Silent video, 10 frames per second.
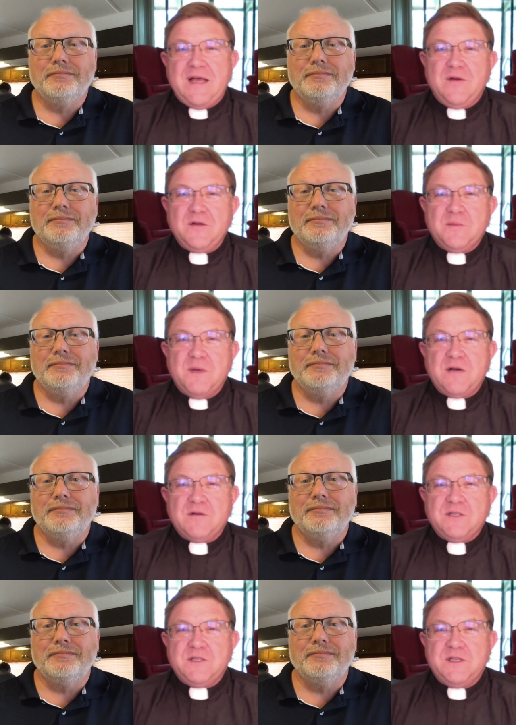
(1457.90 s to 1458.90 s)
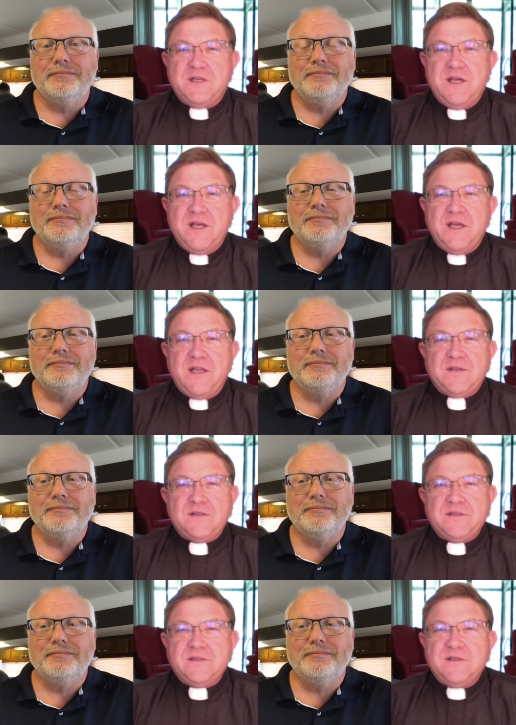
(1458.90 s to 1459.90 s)
Speaker 1: on democracy and
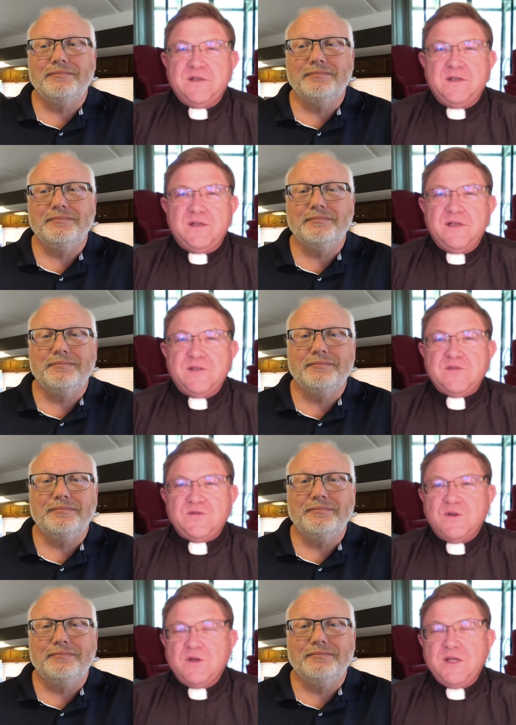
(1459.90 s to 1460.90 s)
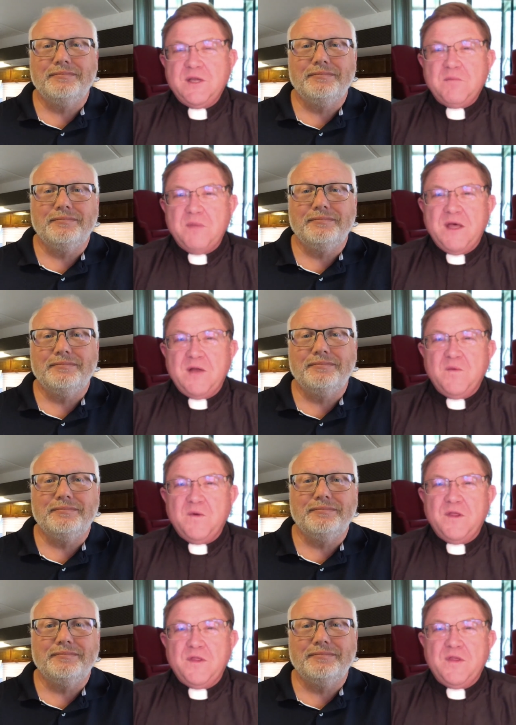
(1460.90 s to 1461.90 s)
is fully in bed
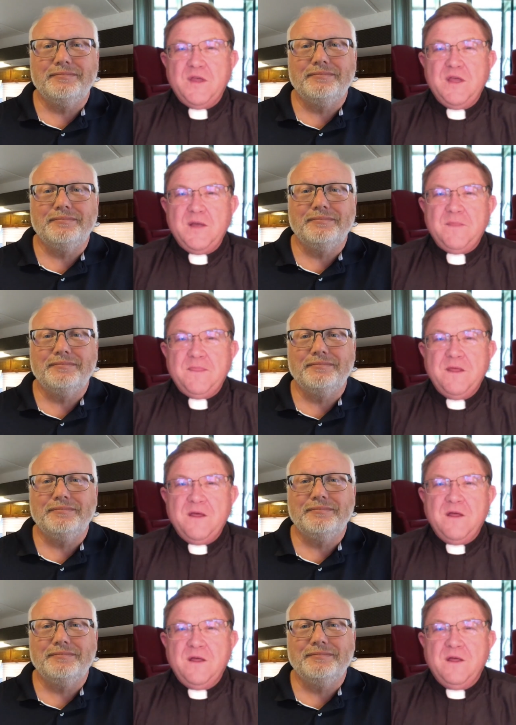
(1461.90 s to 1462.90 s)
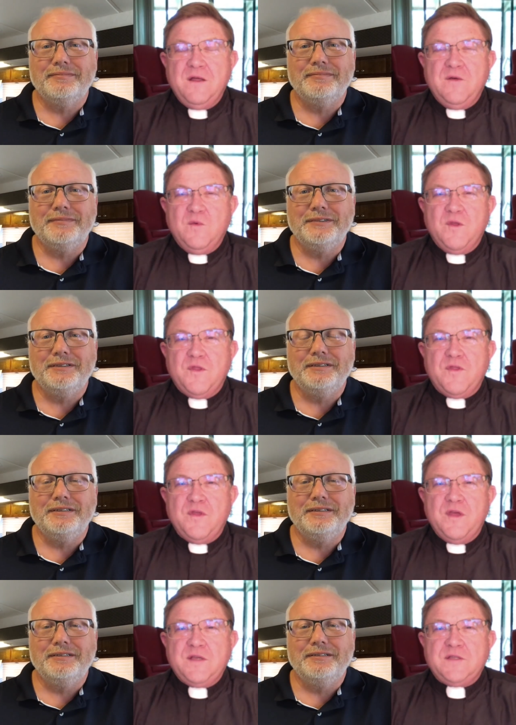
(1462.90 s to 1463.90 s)
with the with
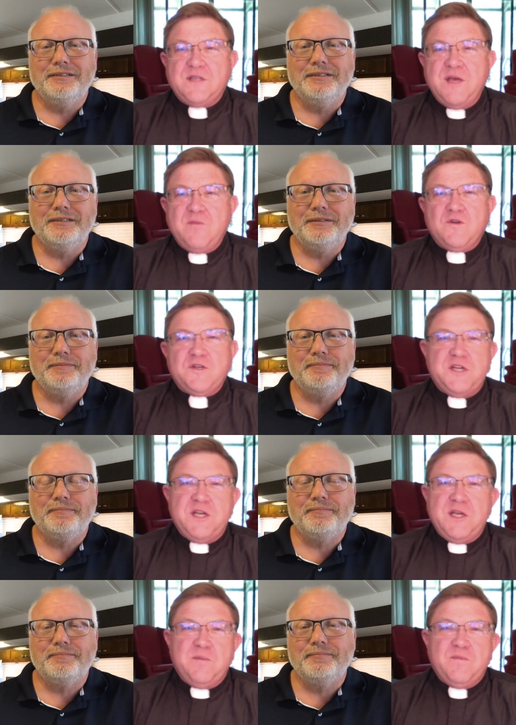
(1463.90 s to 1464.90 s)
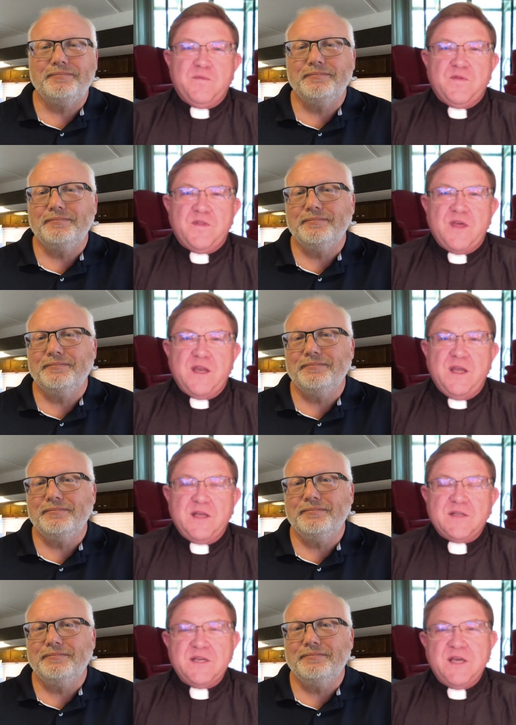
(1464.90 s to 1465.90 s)
the same regime that
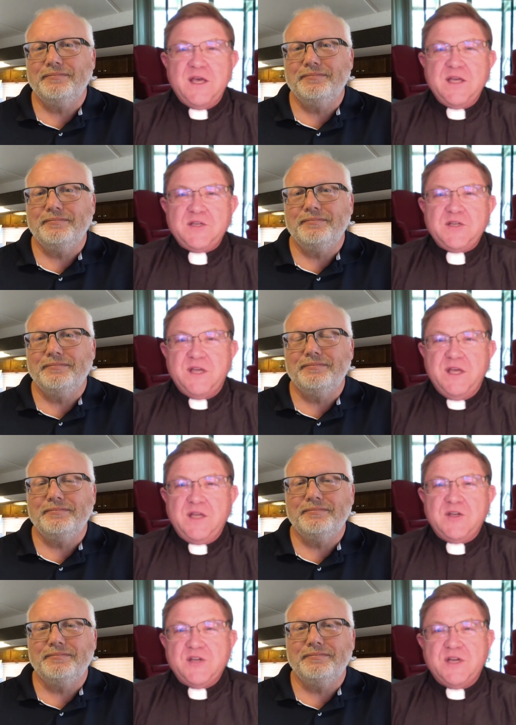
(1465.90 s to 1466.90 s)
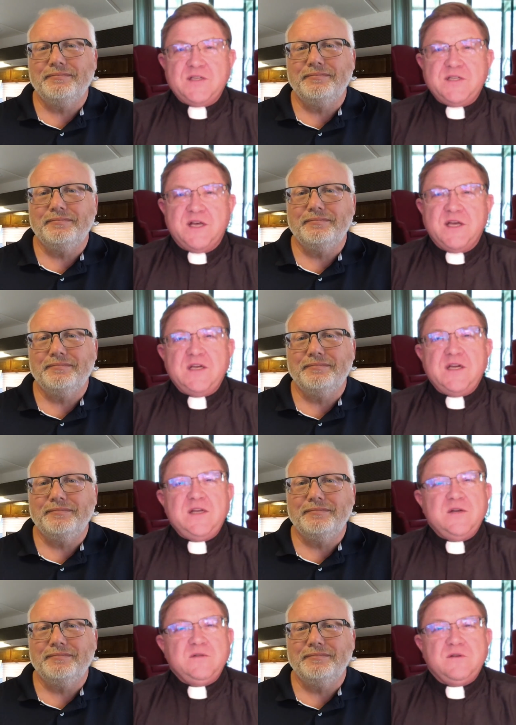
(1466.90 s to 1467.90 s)
is engaged in genocide, and I
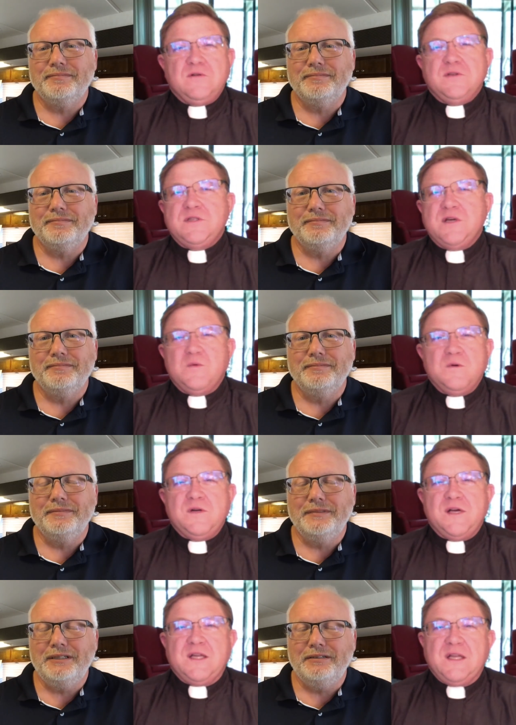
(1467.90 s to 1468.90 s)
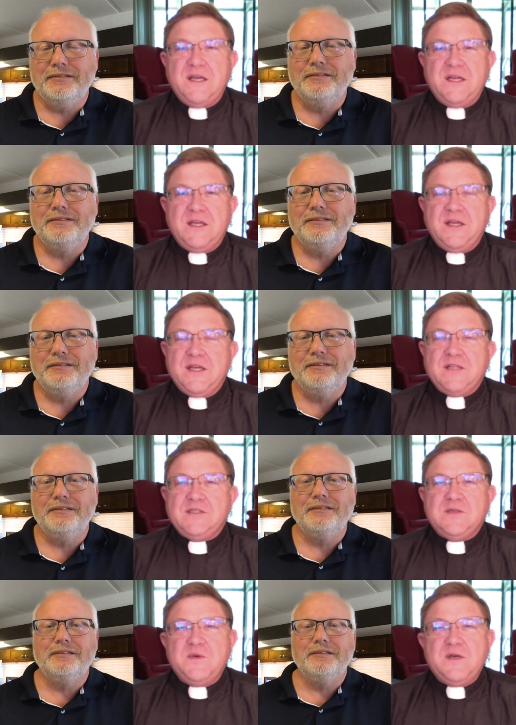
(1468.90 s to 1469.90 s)
don't toss that word out lightly, against
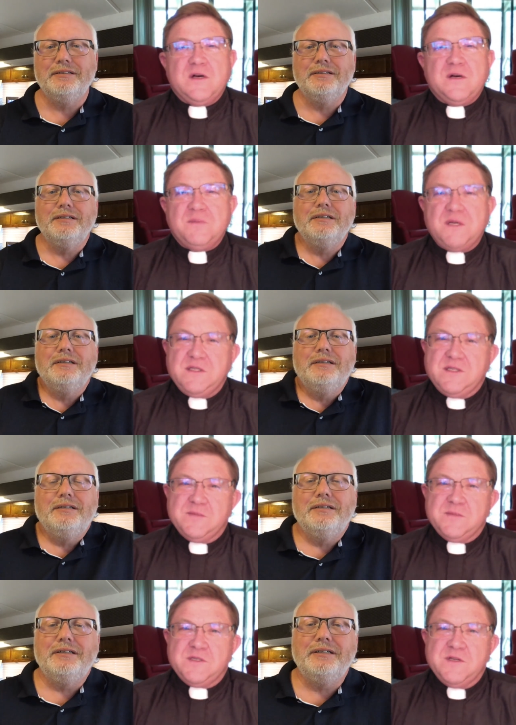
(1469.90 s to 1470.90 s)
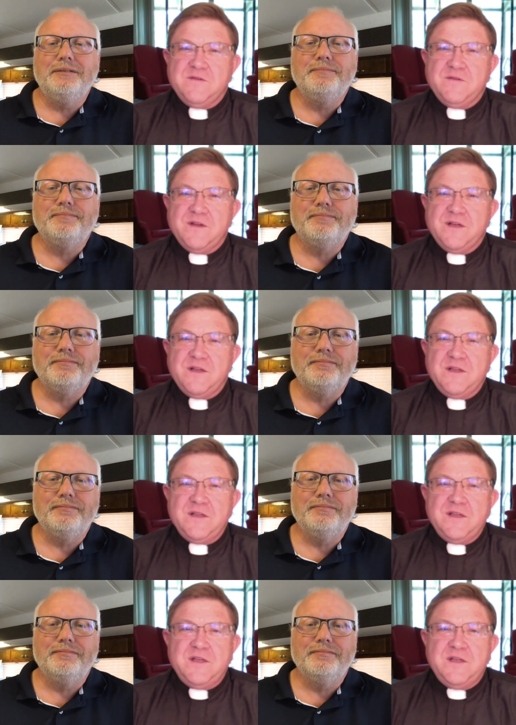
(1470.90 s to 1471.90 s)
the Uyghur Muslims of uh,
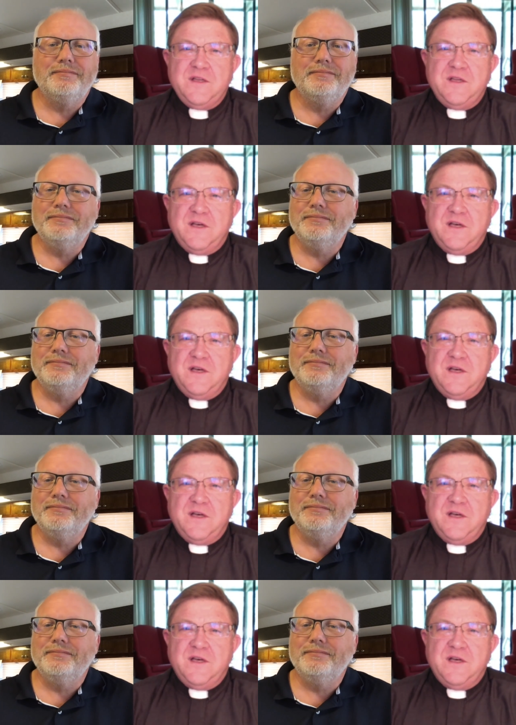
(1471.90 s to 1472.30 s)
uh,